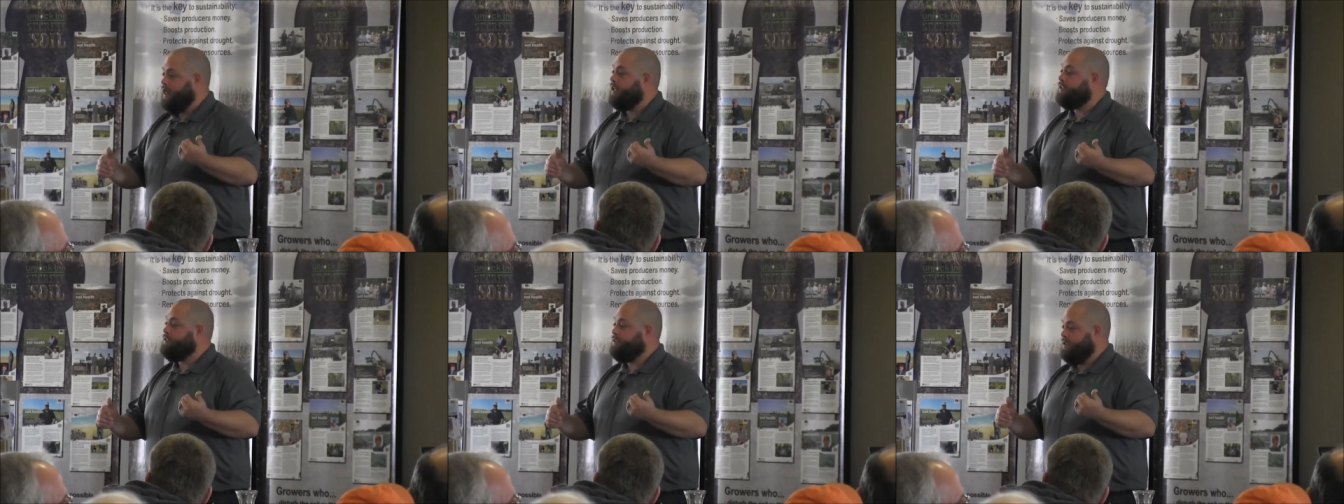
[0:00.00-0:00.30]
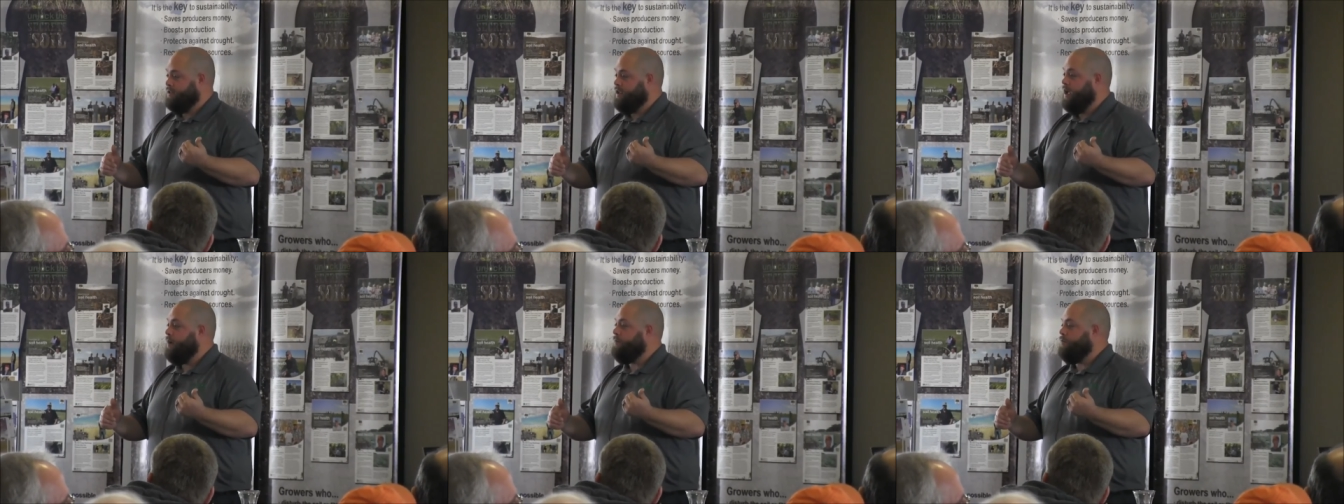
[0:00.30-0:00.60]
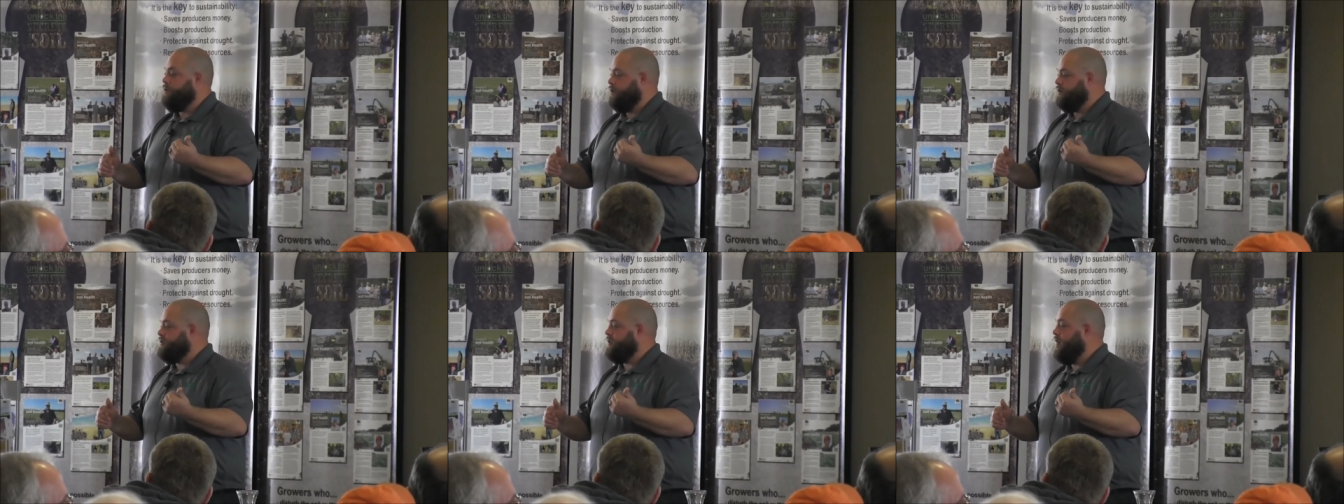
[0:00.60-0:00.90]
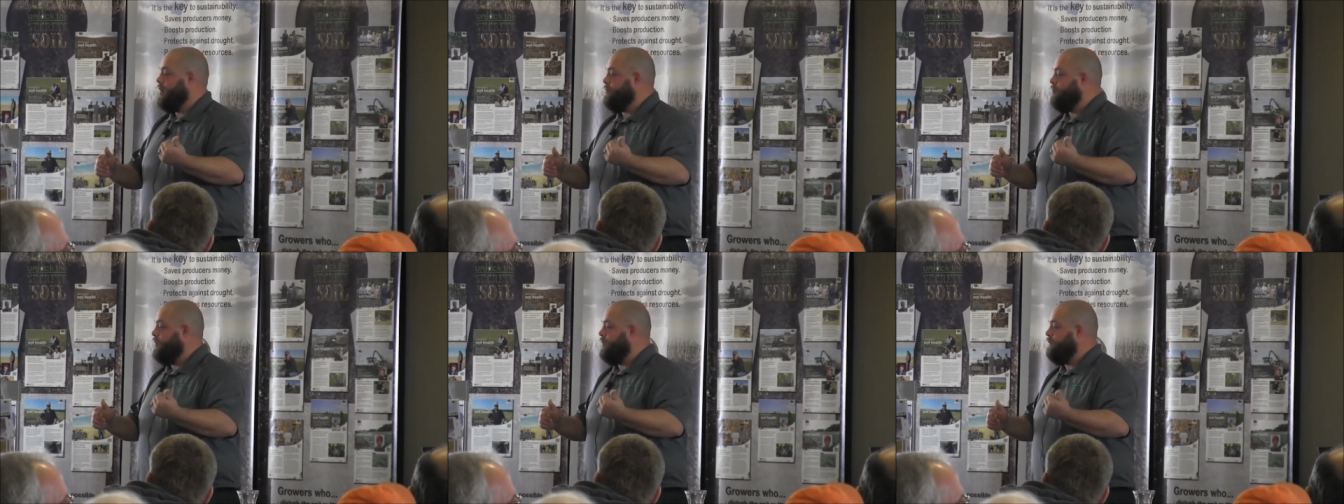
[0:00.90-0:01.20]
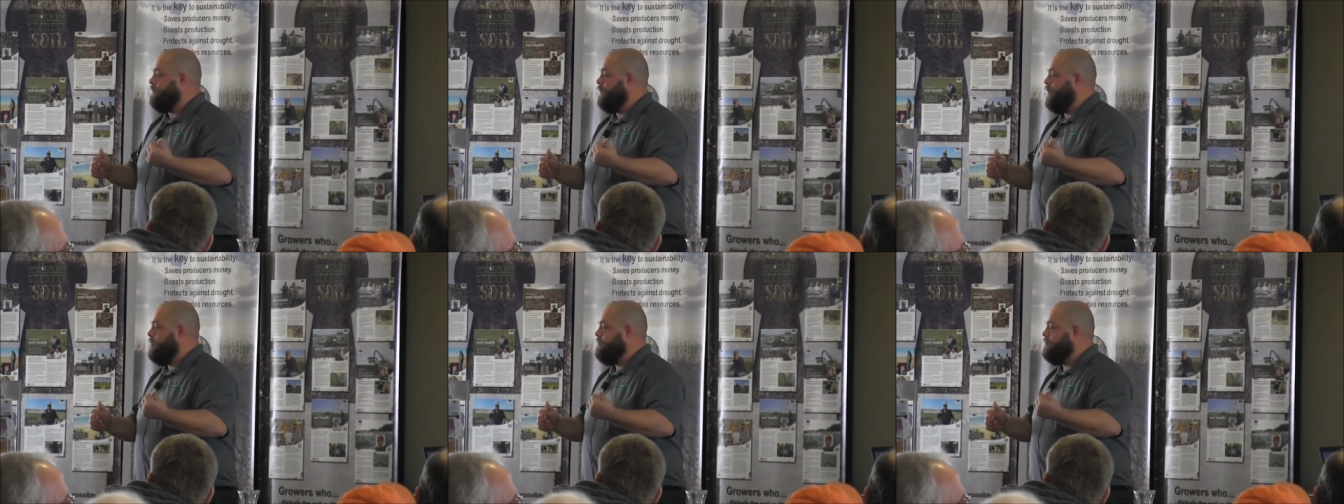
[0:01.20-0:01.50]
that's the depth you're sampling
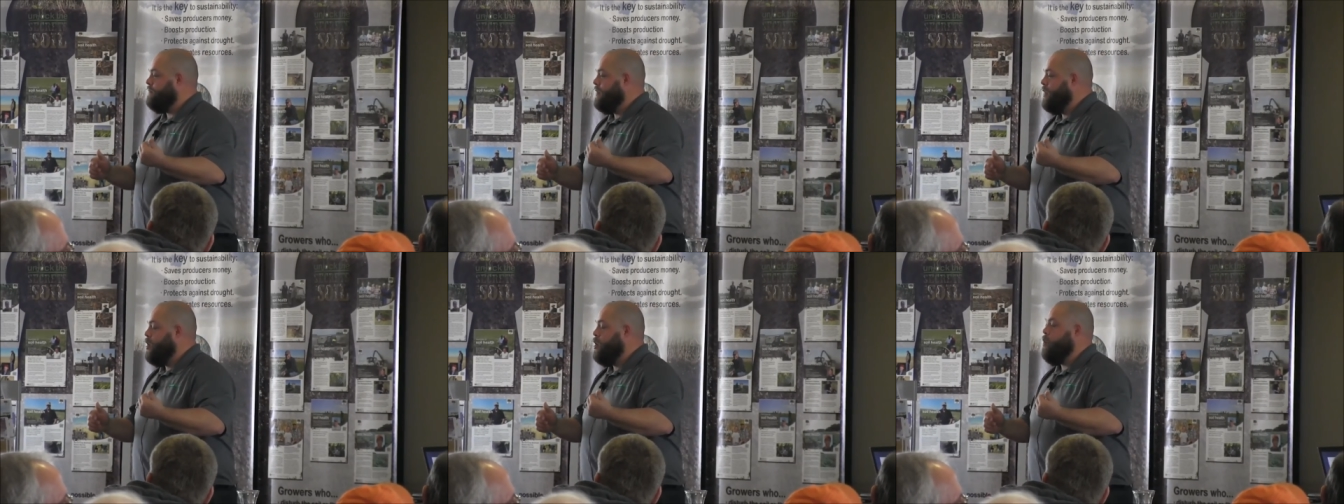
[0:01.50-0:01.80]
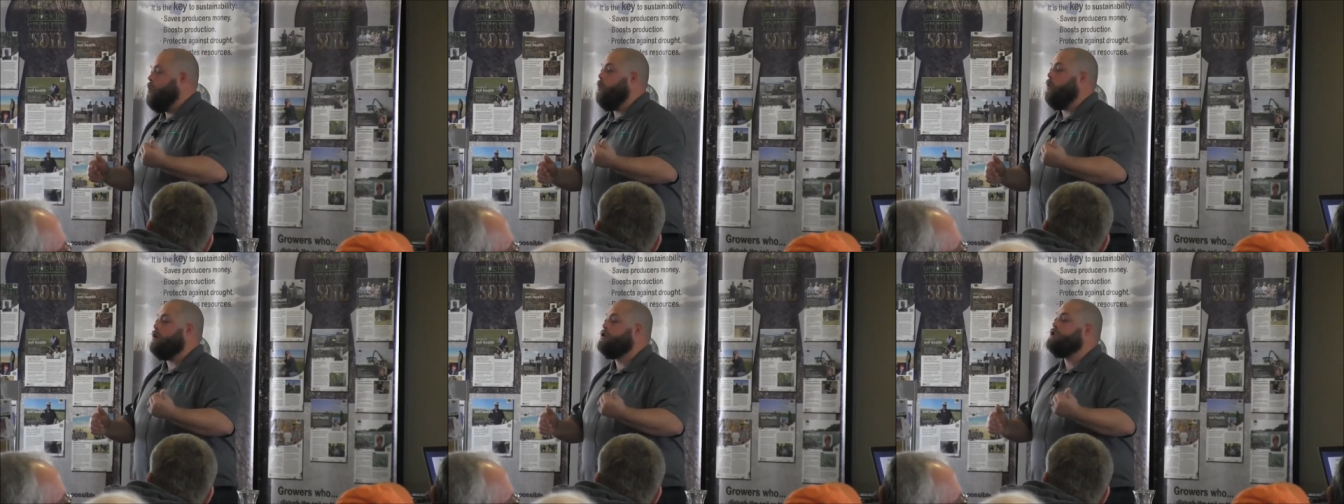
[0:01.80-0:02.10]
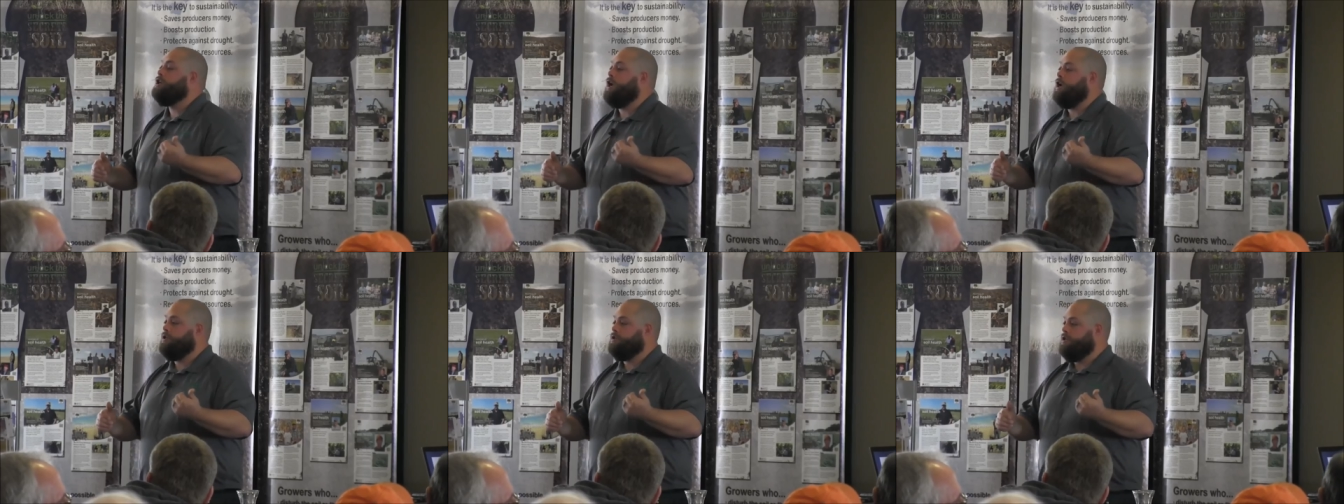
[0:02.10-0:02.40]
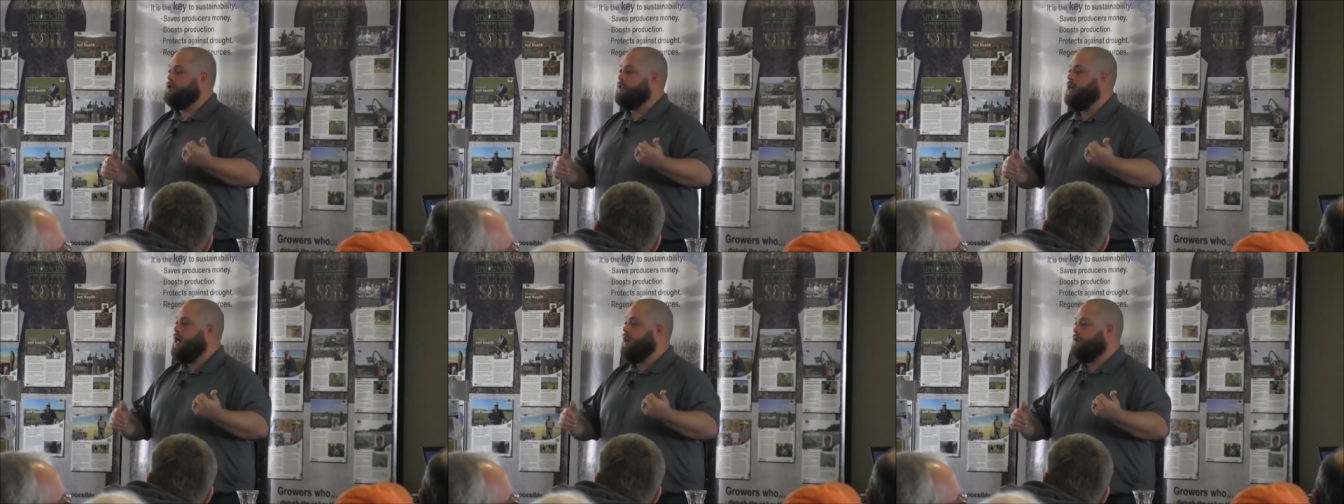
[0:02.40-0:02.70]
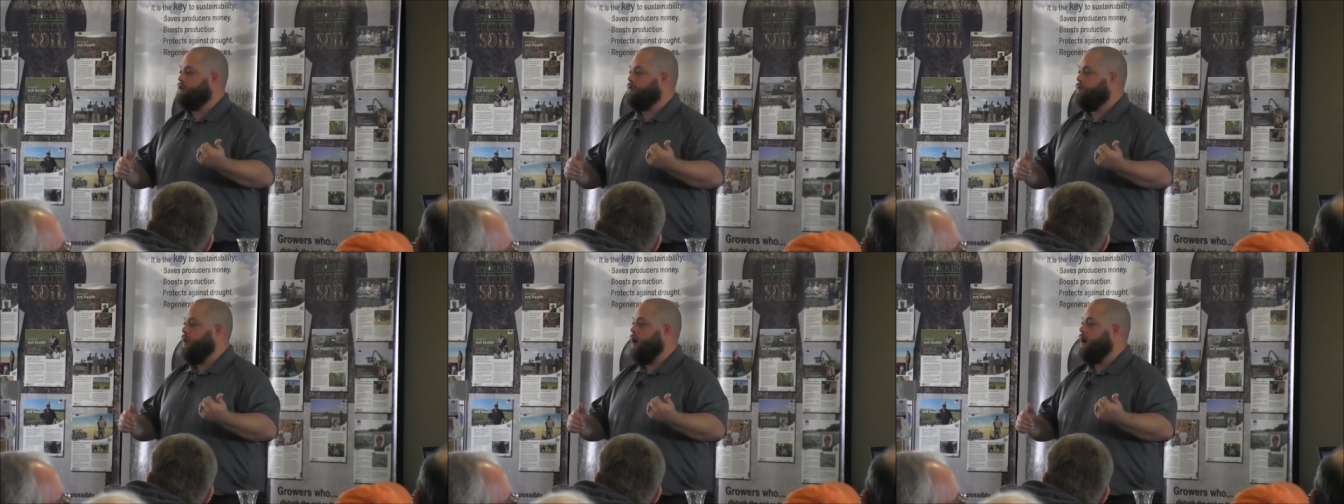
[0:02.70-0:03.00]
from. We're changing that
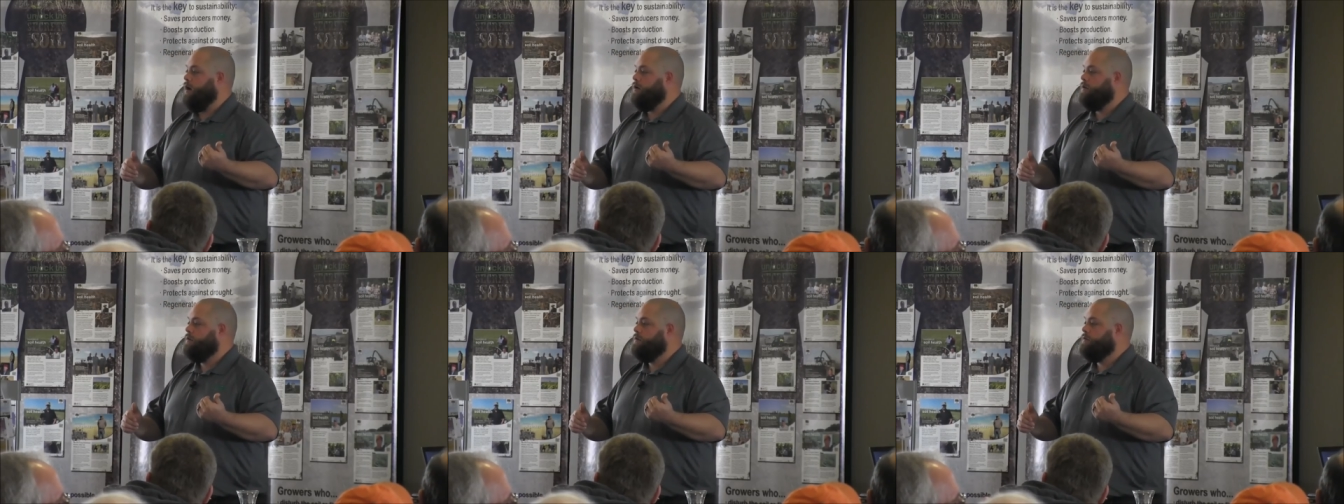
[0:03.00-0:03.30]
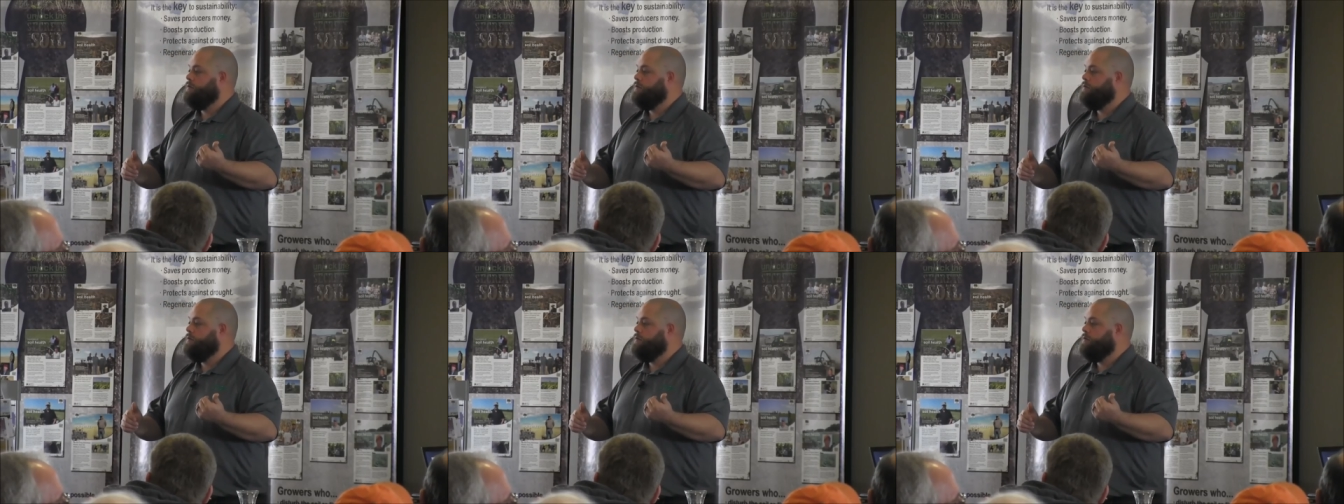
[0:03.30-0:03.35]
as well.